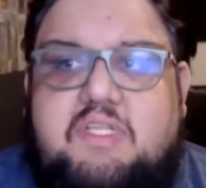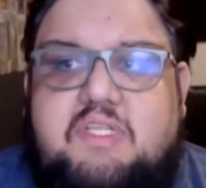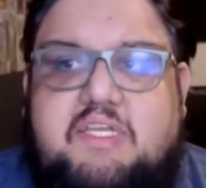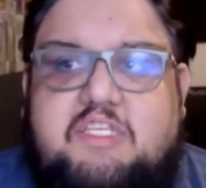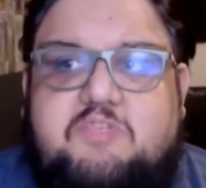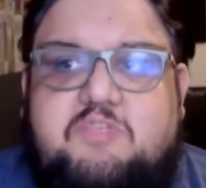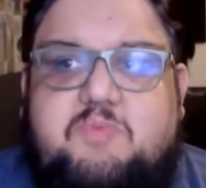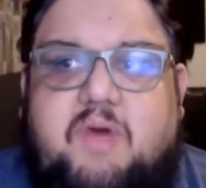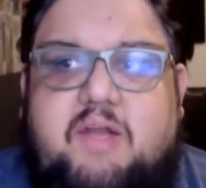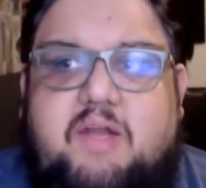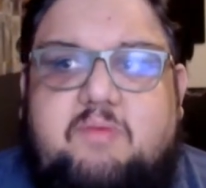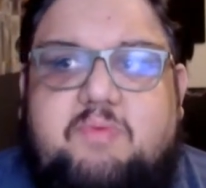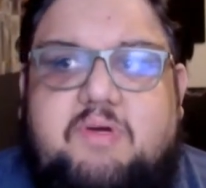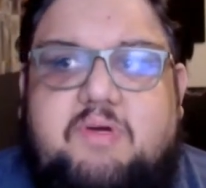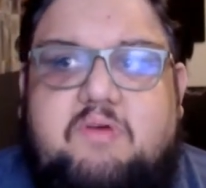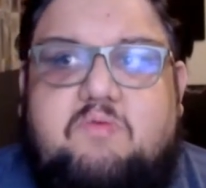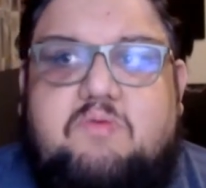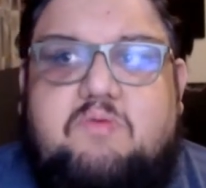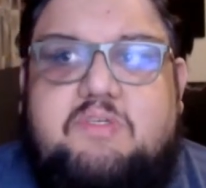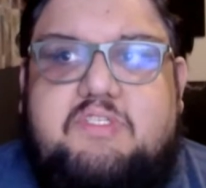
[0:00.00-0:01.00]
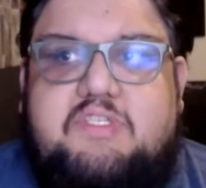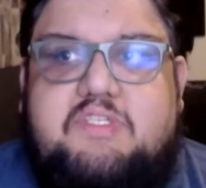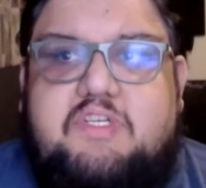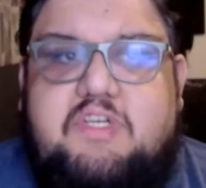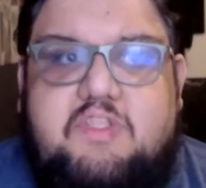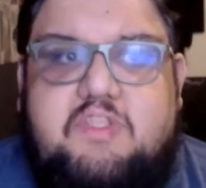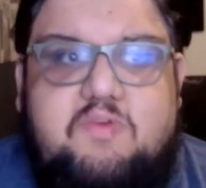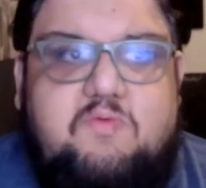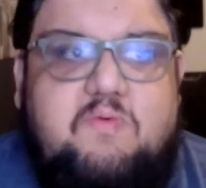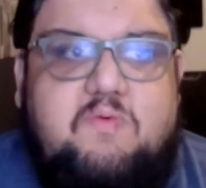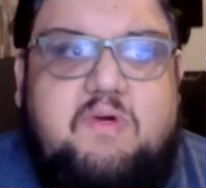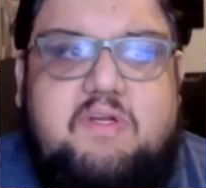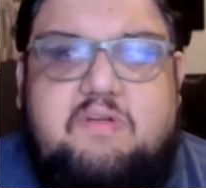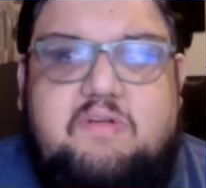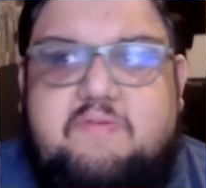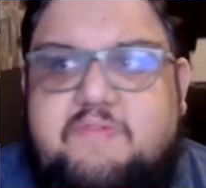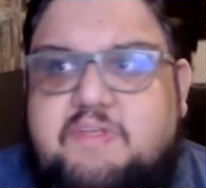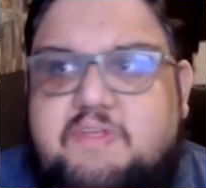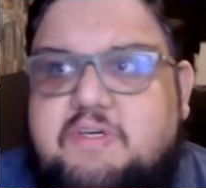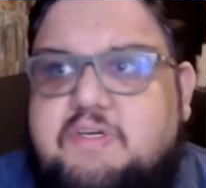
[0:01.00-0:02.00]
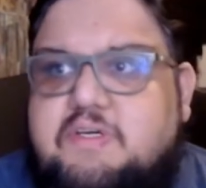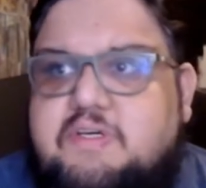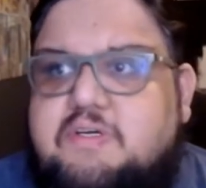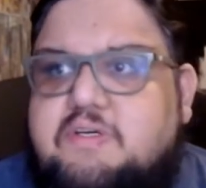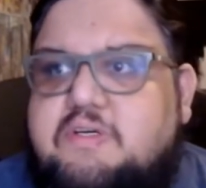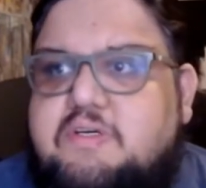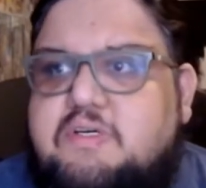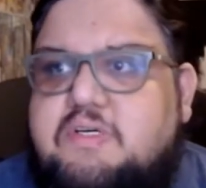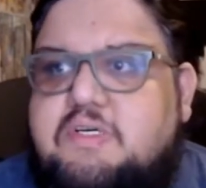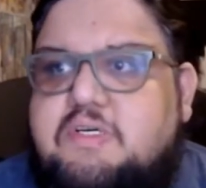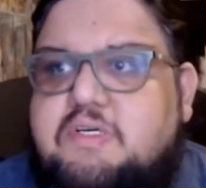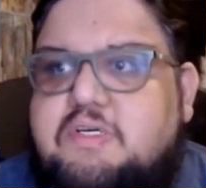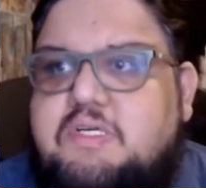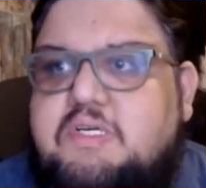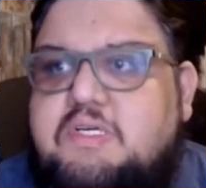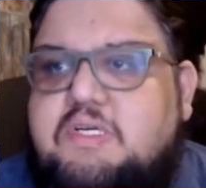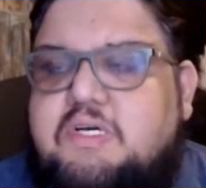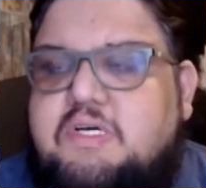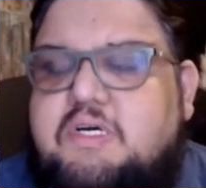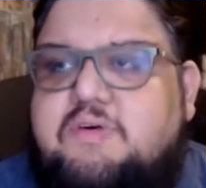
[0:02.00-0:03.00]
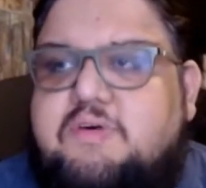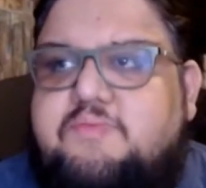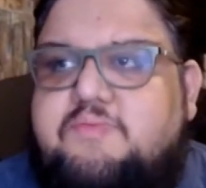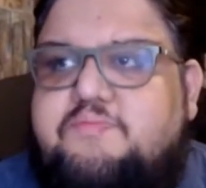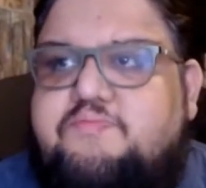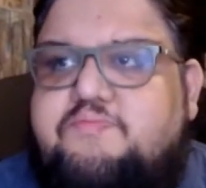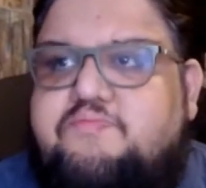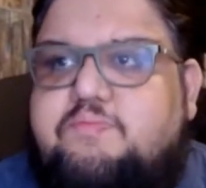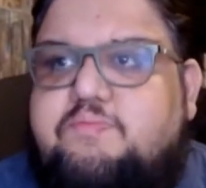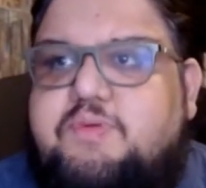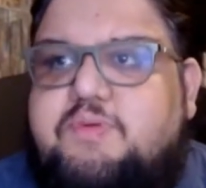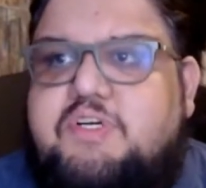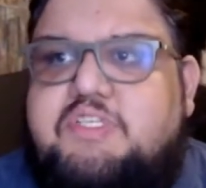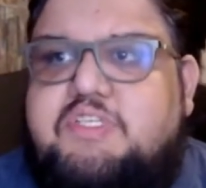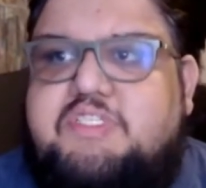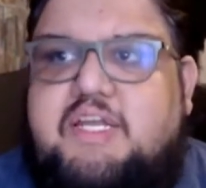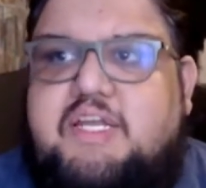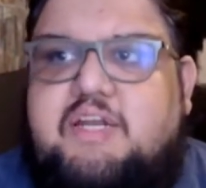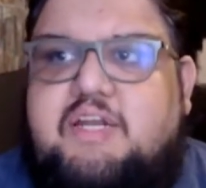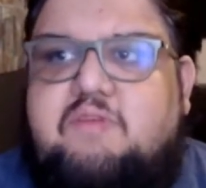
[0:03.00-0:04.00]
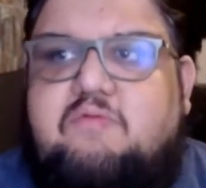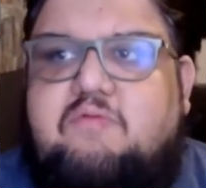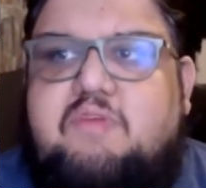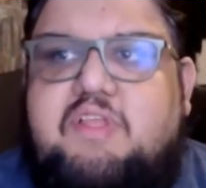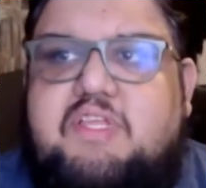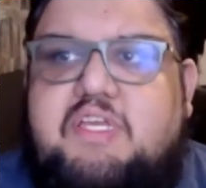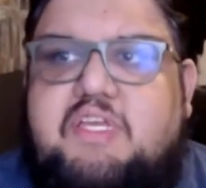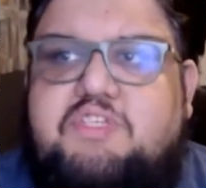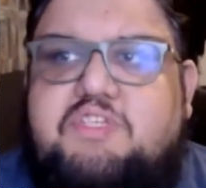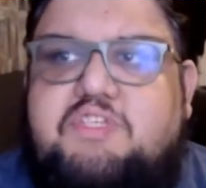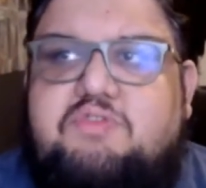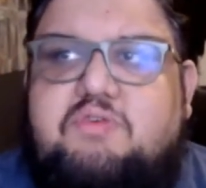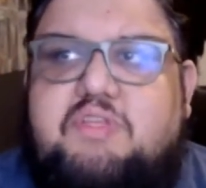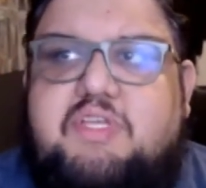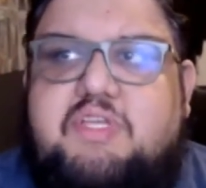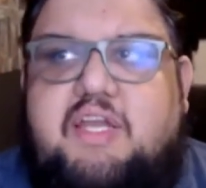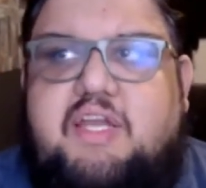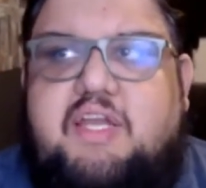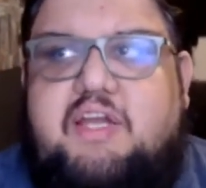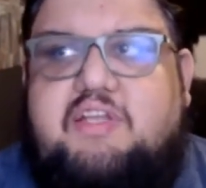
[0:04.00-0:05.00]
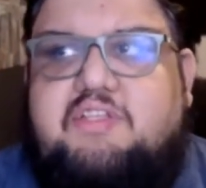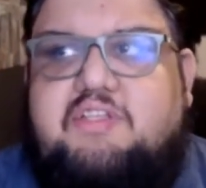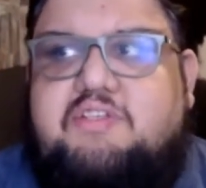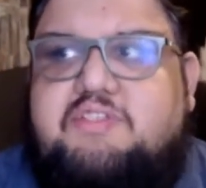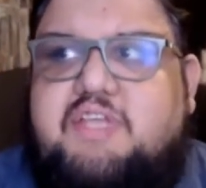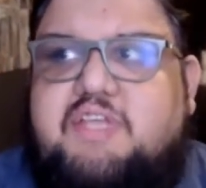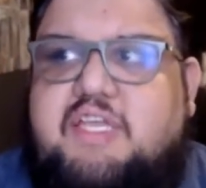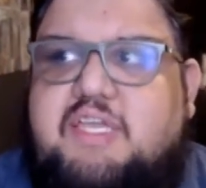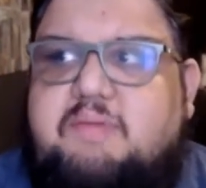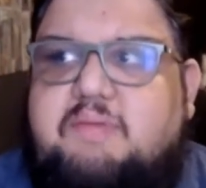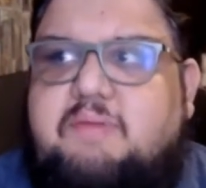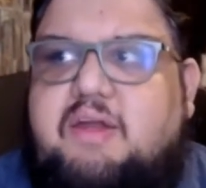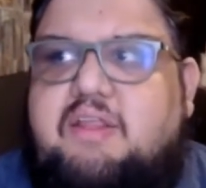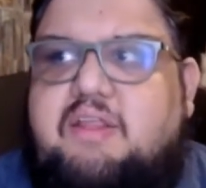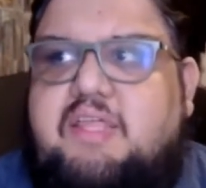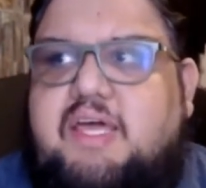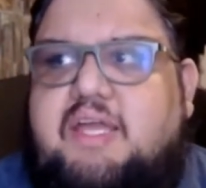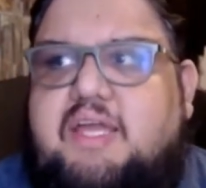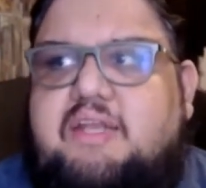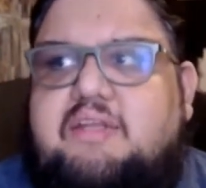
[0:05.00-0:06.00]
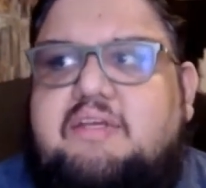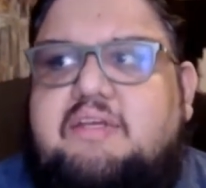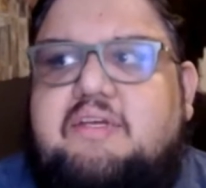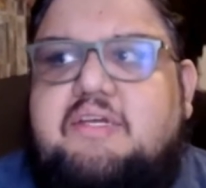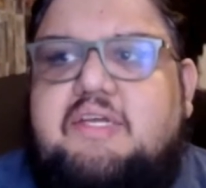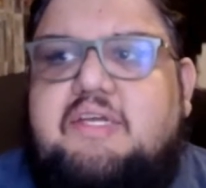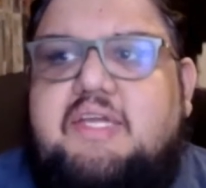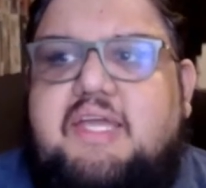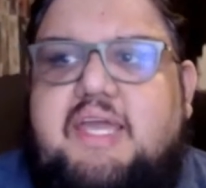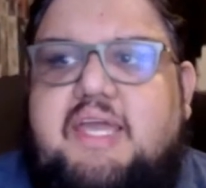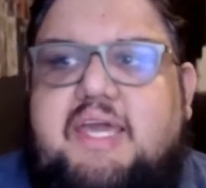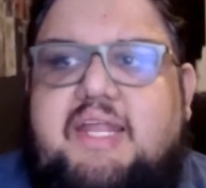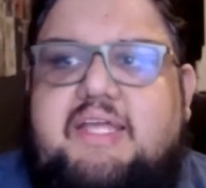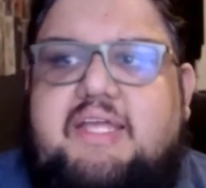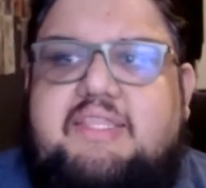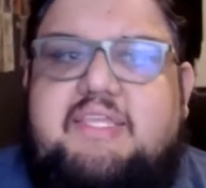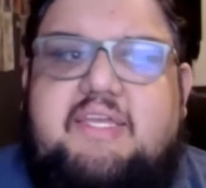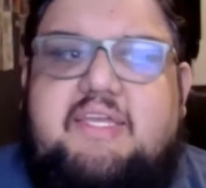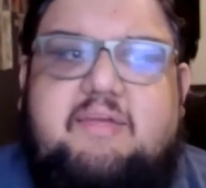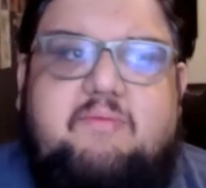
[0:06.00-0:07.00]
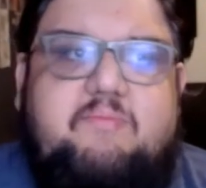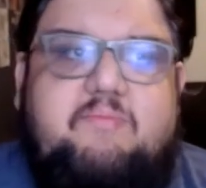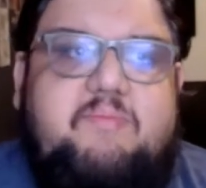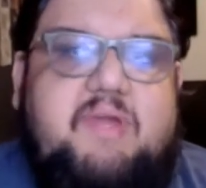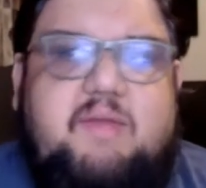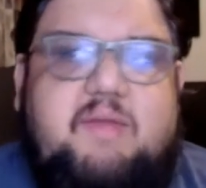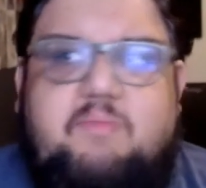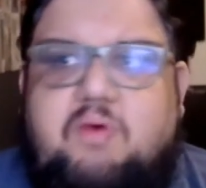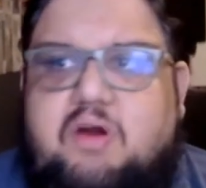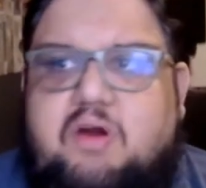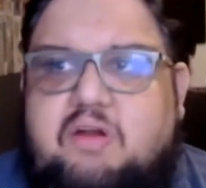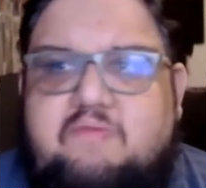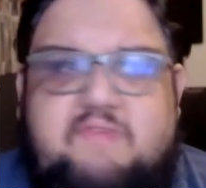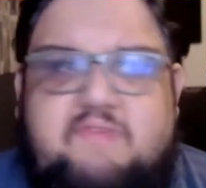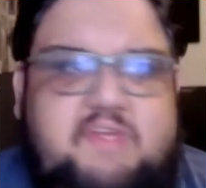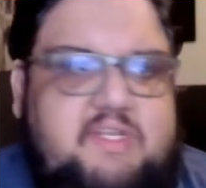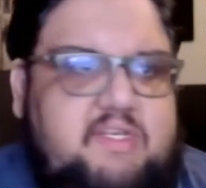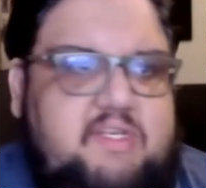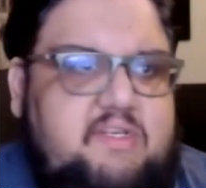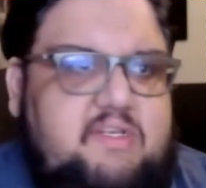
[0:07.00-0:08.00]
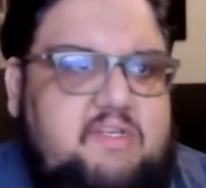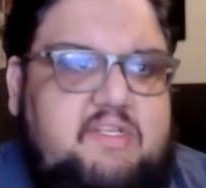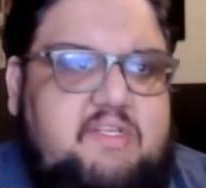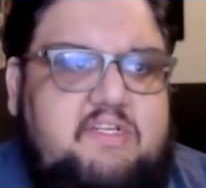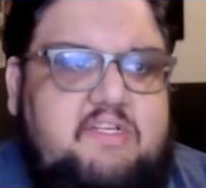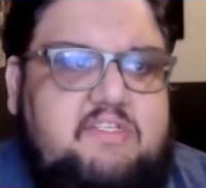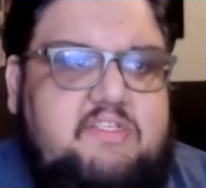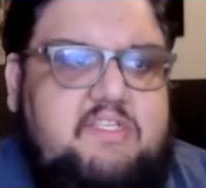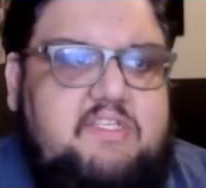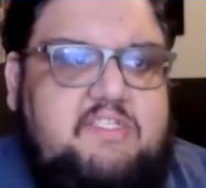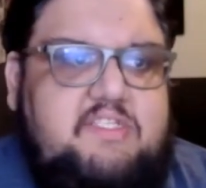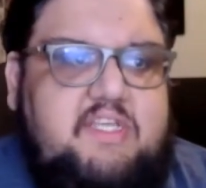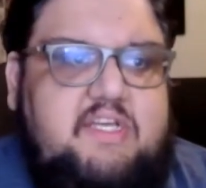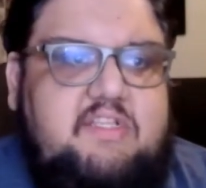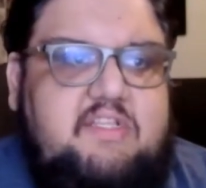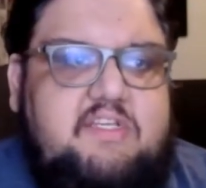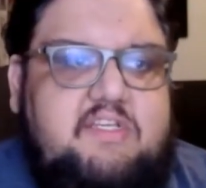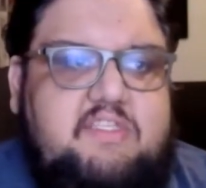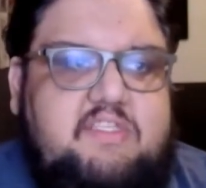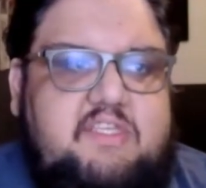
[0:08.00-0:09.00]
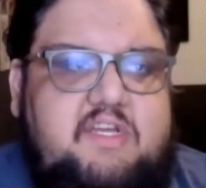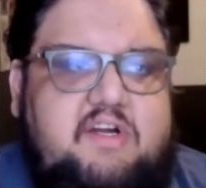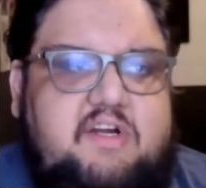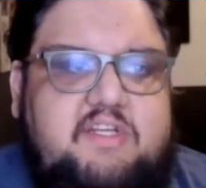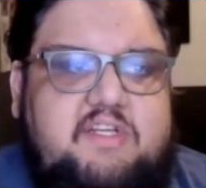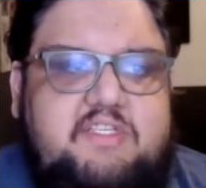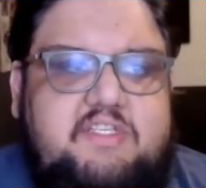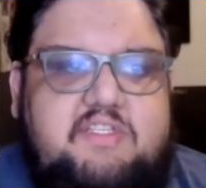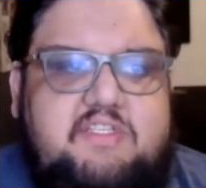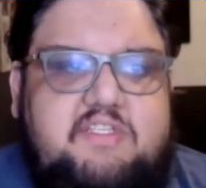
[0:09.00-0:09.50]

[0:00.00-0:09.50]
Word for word: Like Spider Punk was another one of the um, books that I really enjoy. The characters that came out of that, and I think big part of it. And here, let's take a look at the art as I